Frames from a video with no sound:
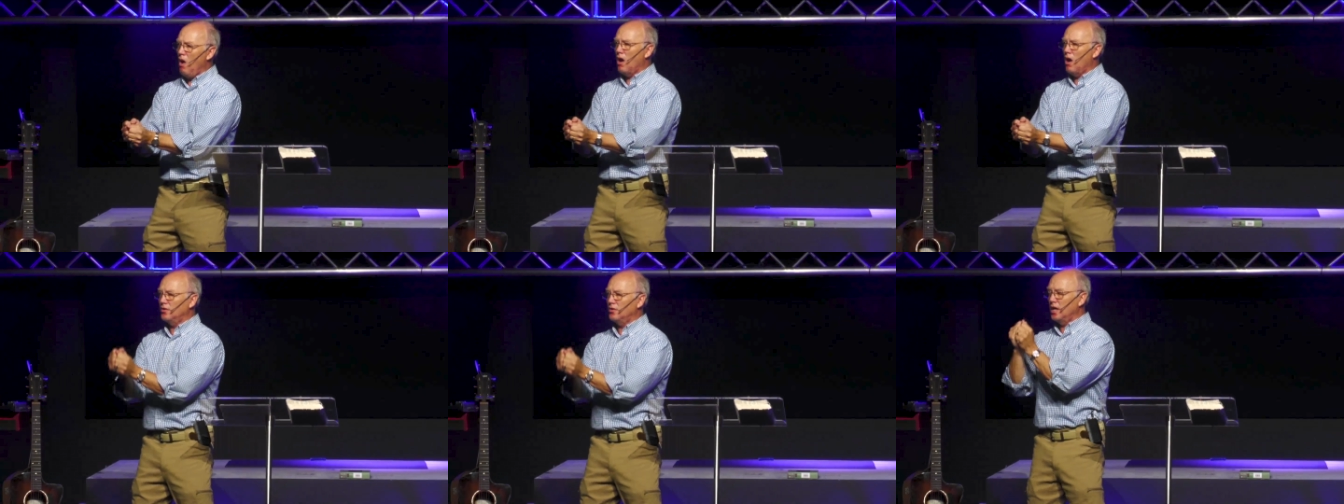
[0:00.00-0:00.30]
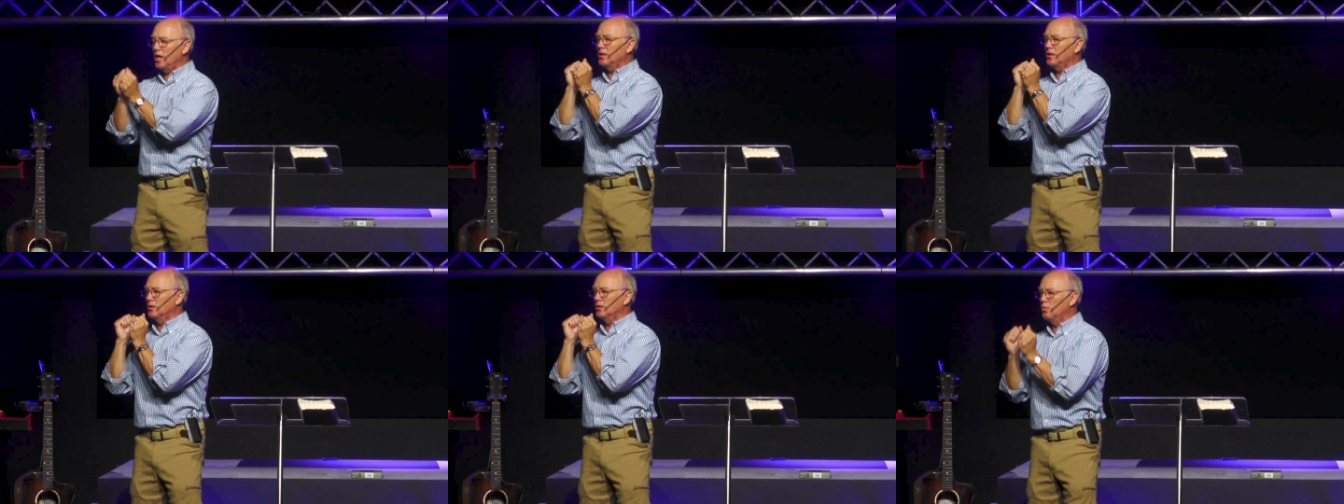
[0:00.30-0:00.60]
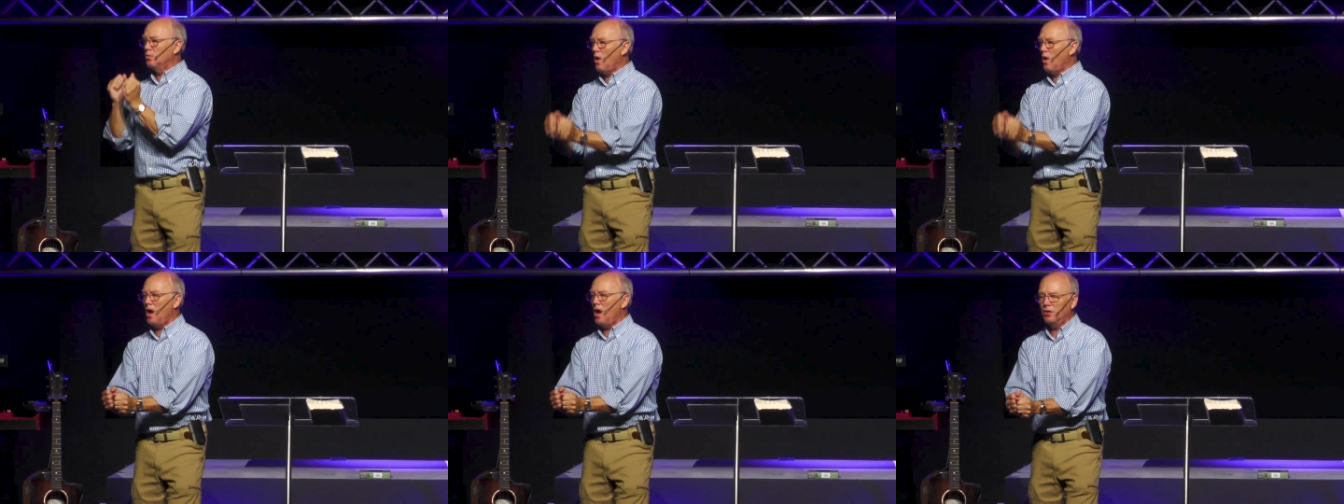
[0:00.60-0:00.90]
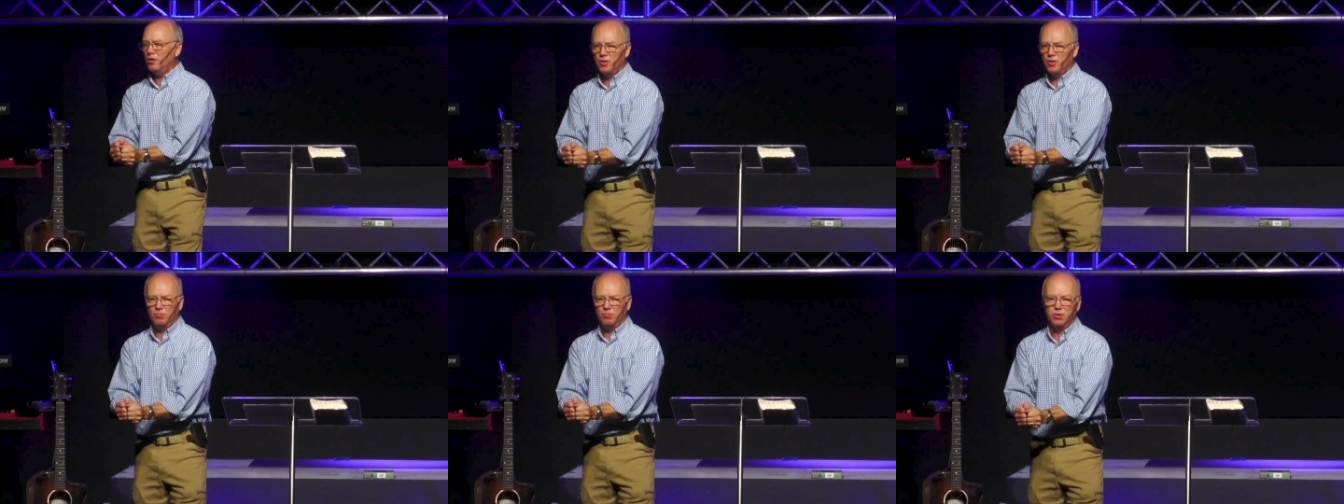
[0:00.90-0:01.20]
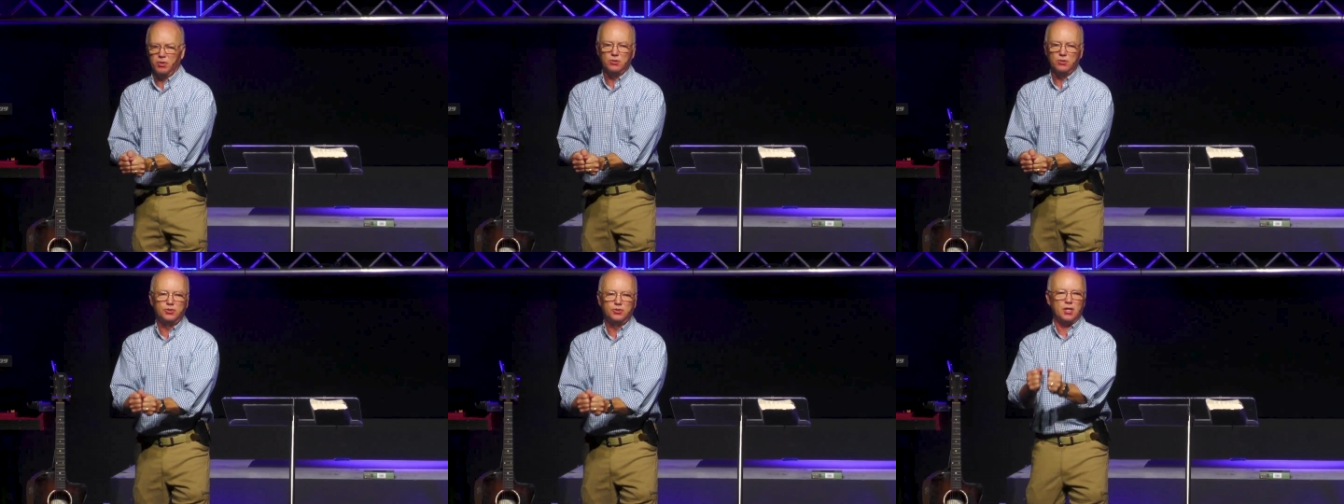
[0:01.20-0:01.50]
They could wear their
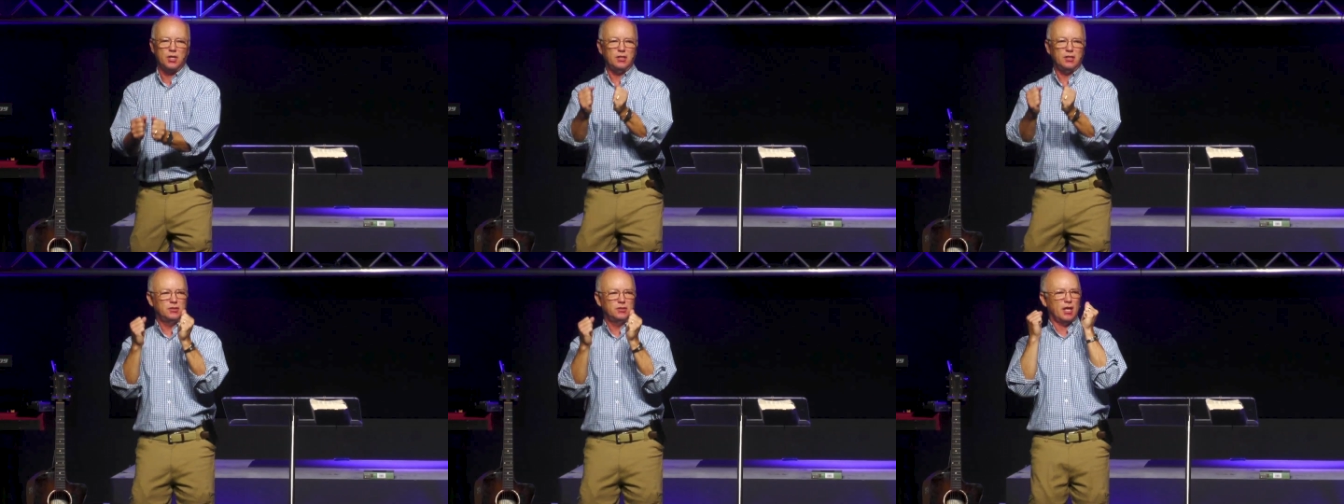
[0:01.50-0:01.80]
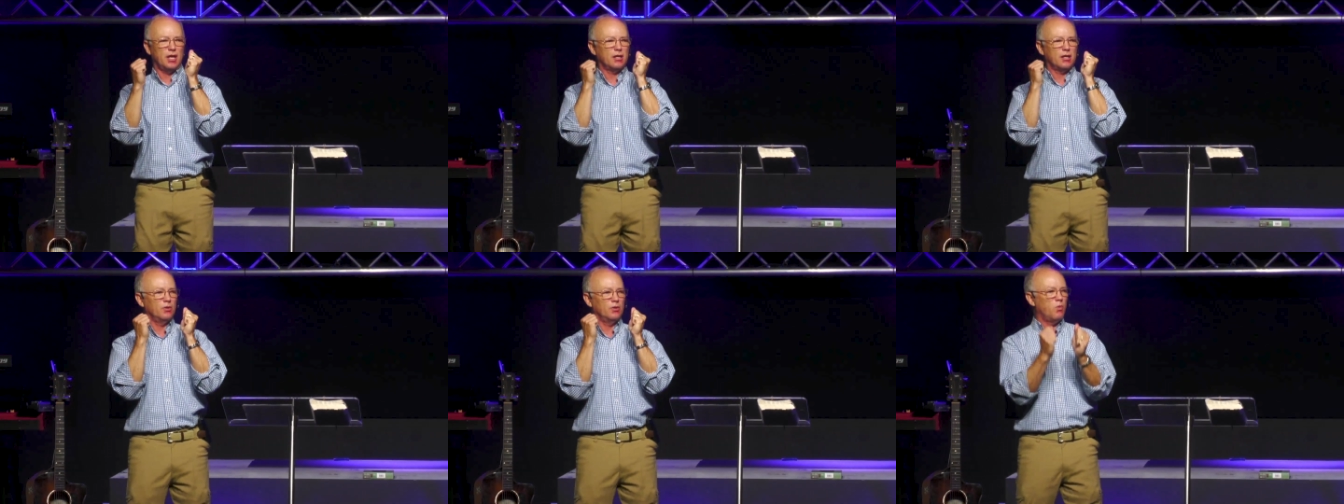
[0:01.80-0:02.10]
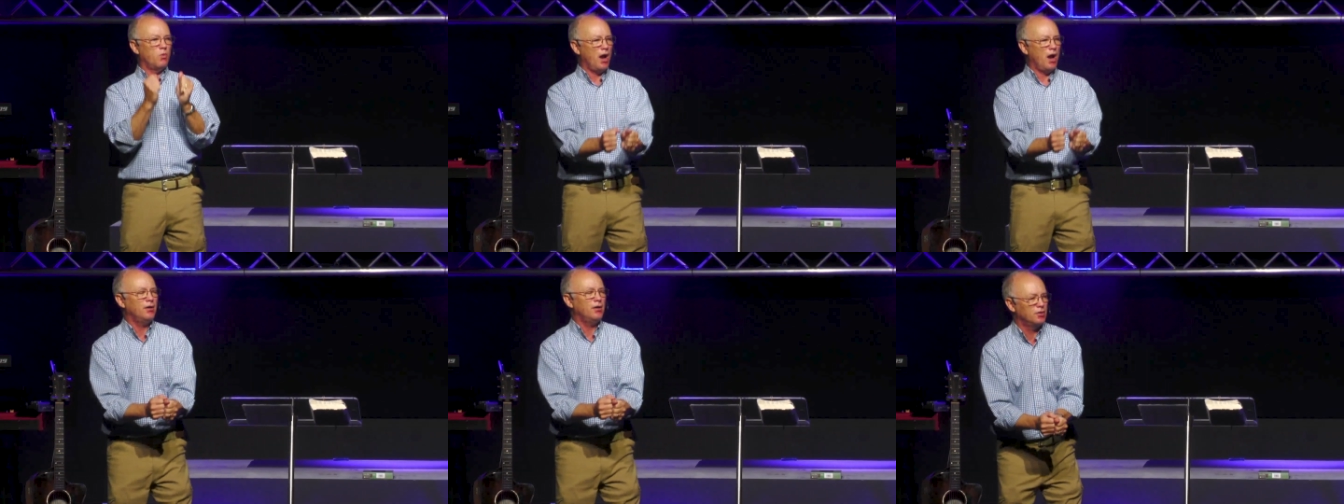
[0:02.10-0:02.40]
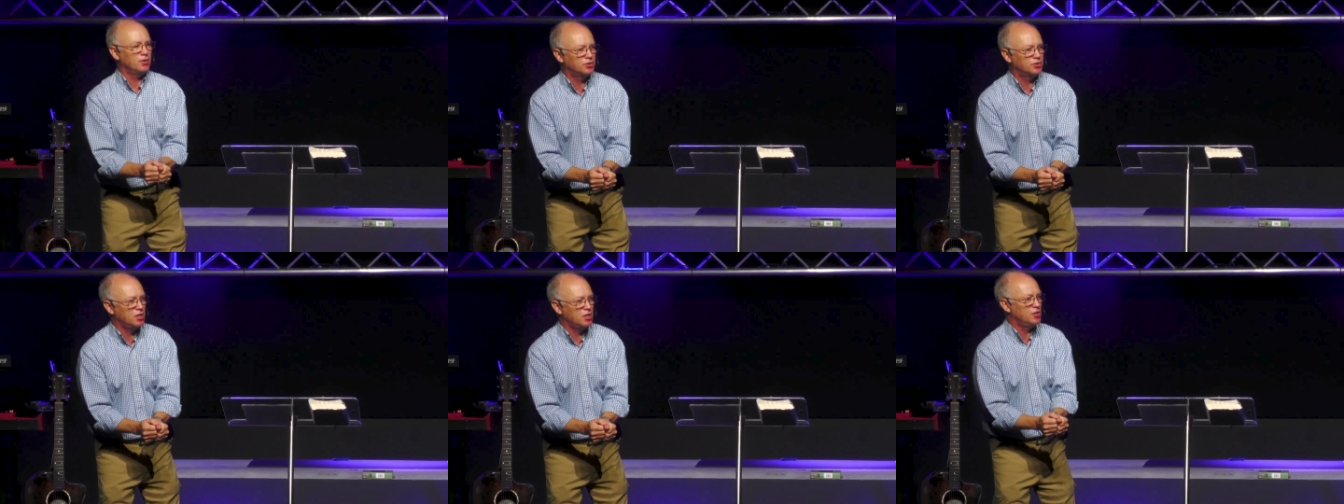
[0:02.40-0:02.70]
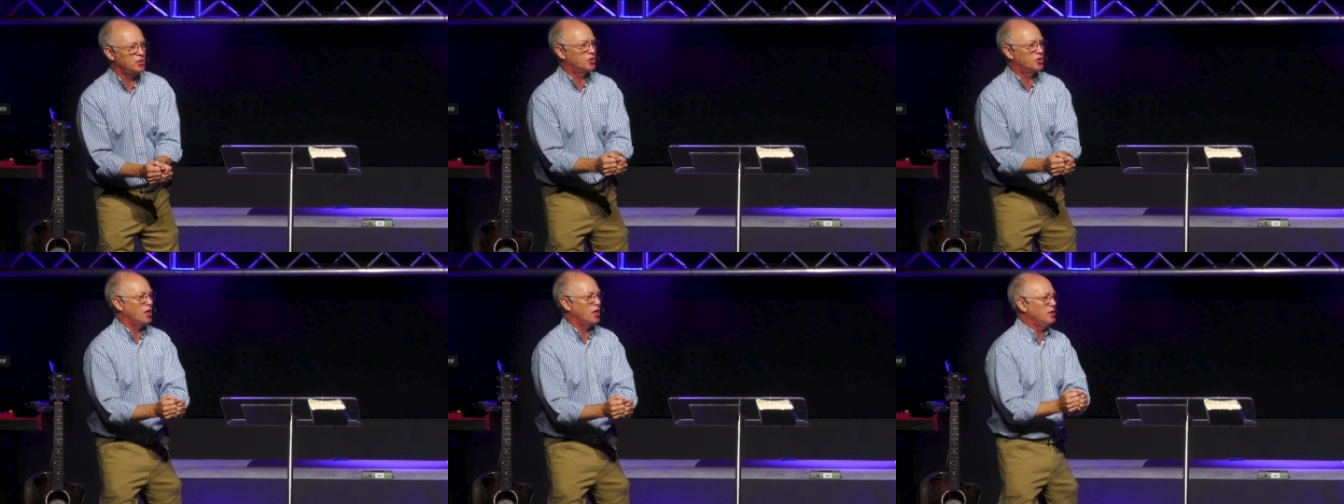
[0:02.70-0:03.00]
blue jeans. They could wear their
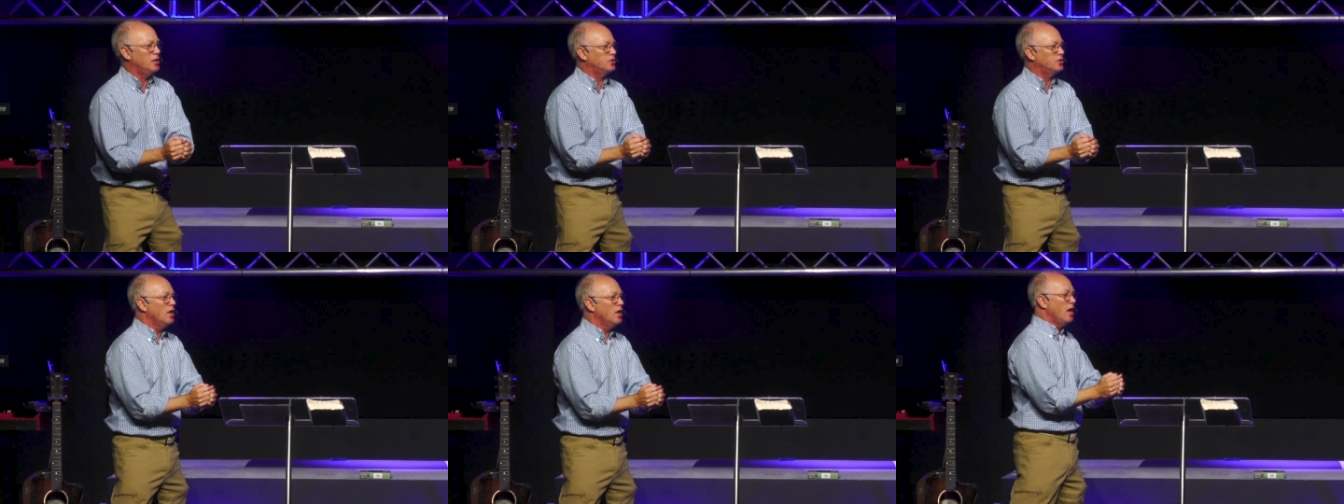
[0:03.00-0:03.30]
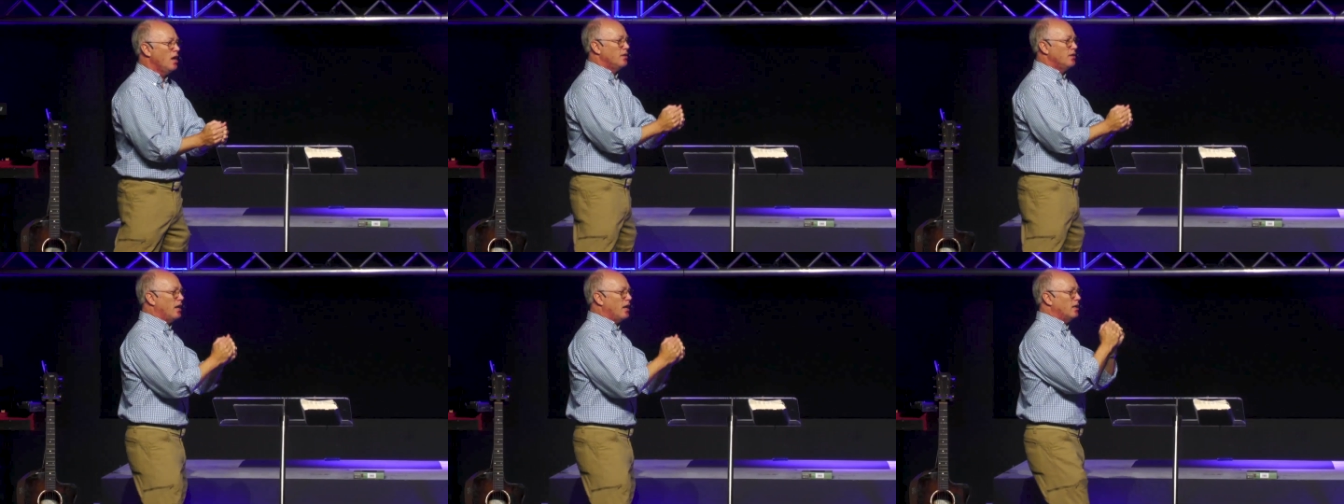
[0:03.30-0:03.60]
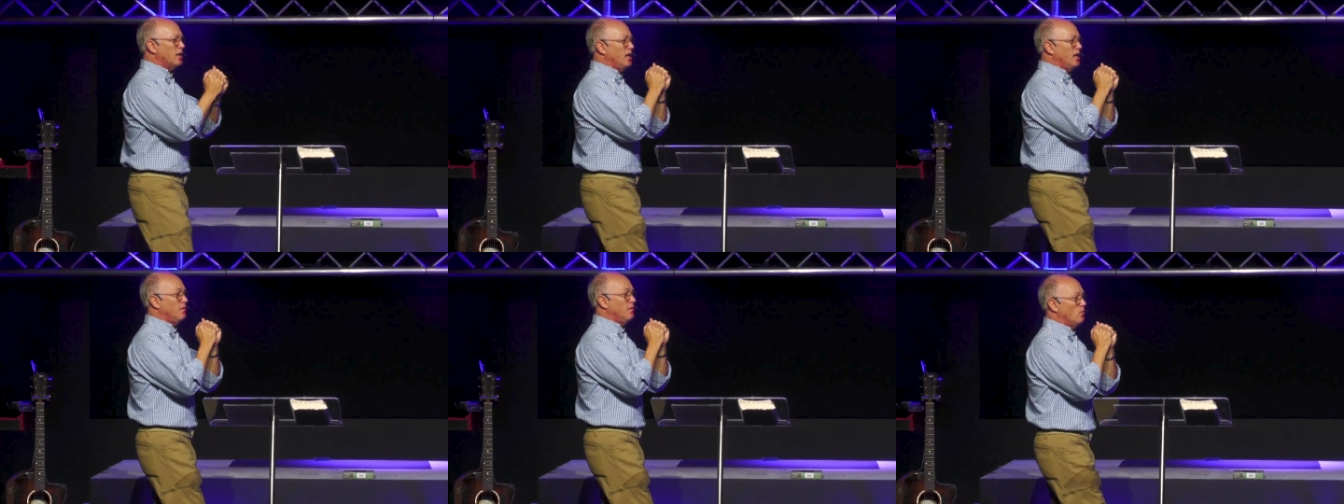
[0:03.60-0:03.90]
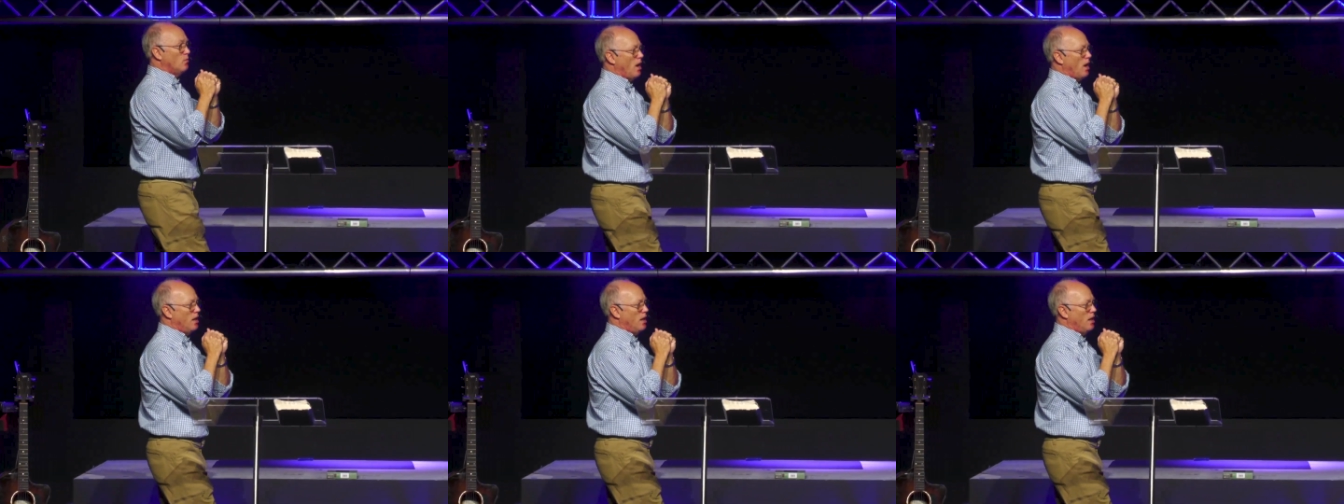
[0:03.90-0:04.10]
T-shirts. They could even wear their